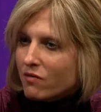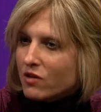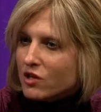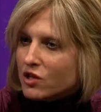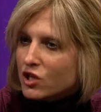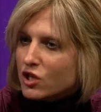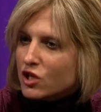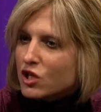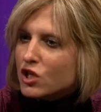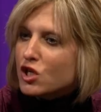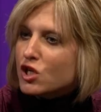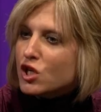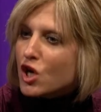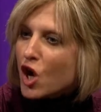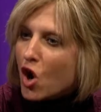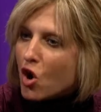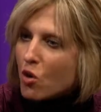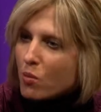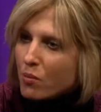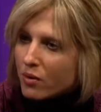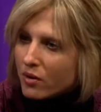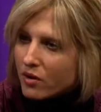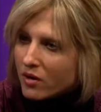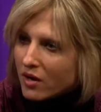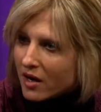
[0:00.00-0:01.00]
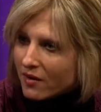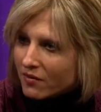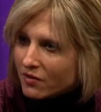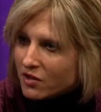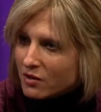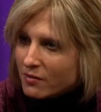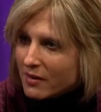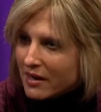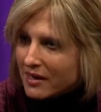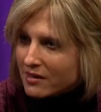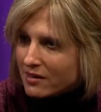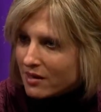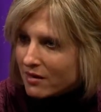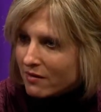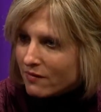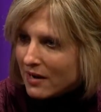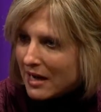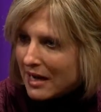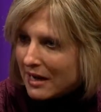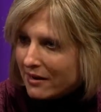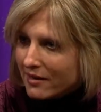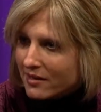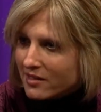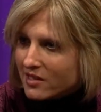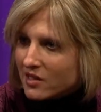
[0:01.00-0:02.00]
the scope of domestic
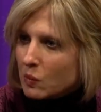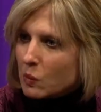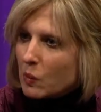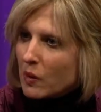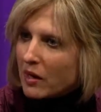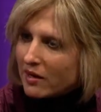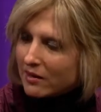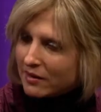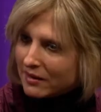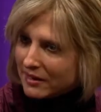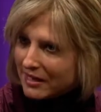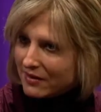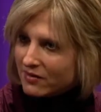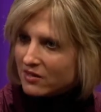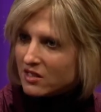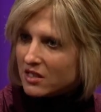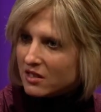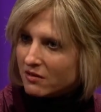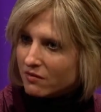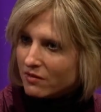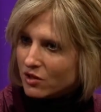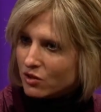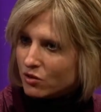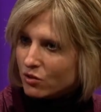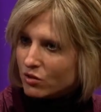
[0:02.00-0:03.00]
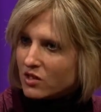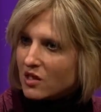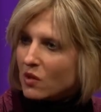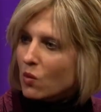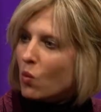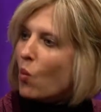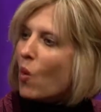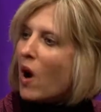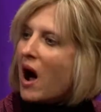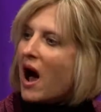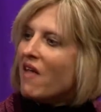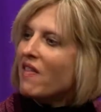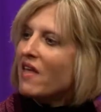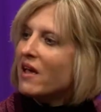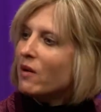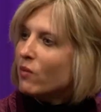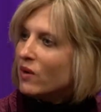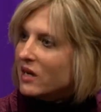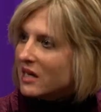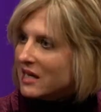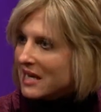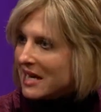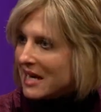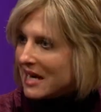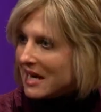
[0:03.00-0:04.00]
violence and where it leaves individuals and why they
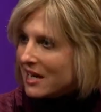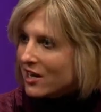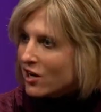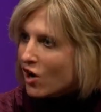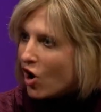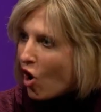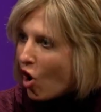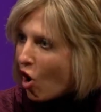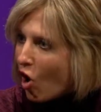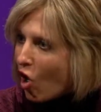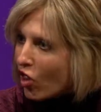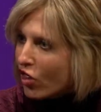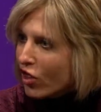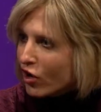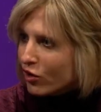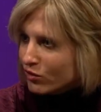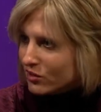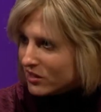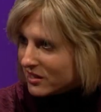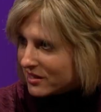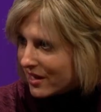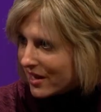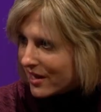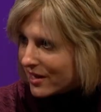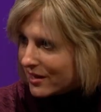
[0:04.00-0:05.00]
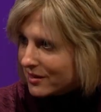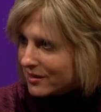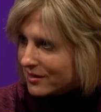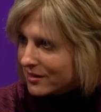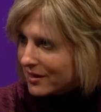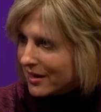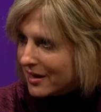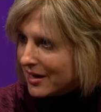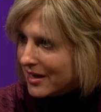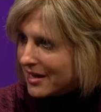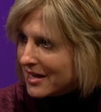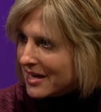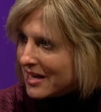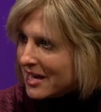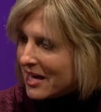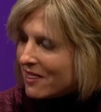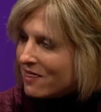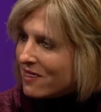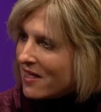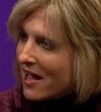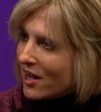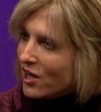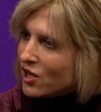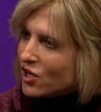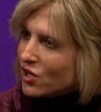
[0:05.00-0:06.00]
would need all those things
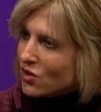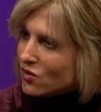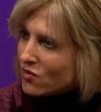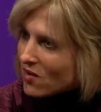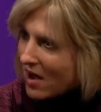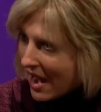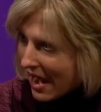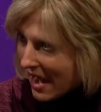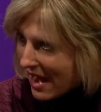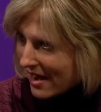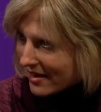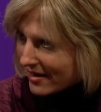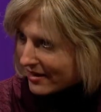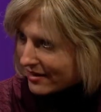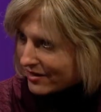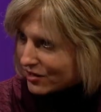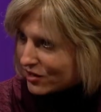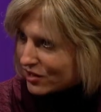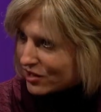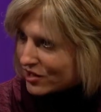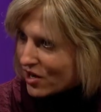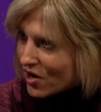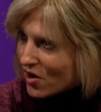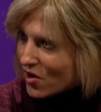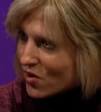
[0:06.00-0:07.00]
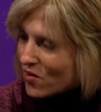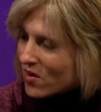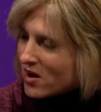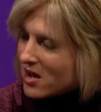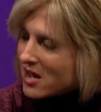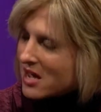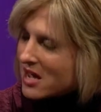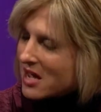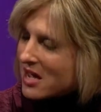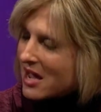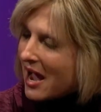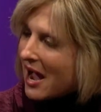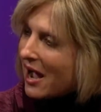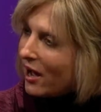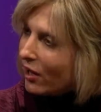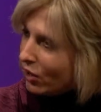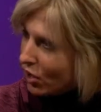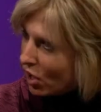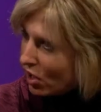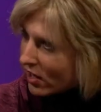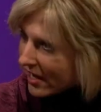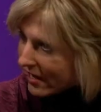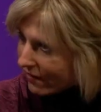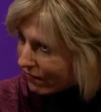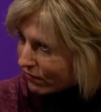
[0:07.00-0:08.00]
that you added. So how
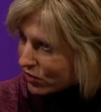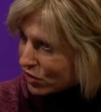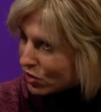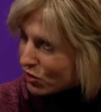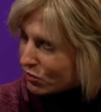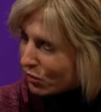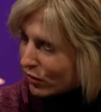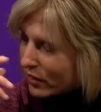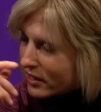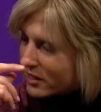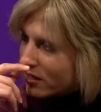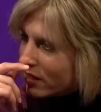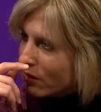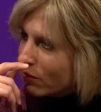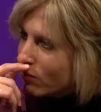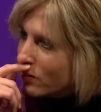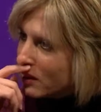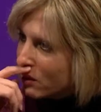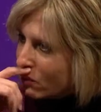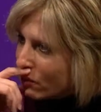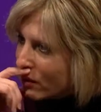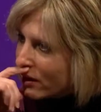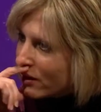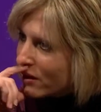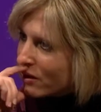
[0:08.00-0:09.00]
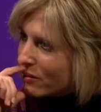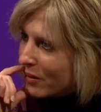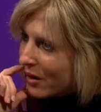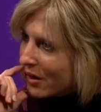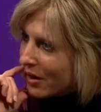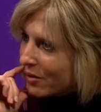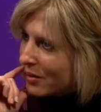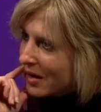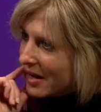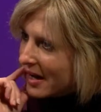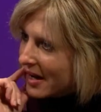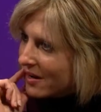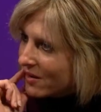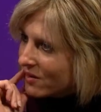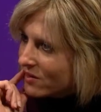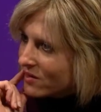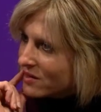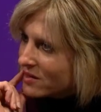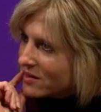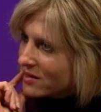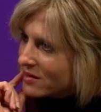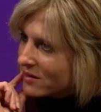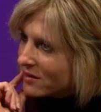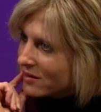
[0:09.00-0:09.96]
long have you, Marisa, been with the Merryman House?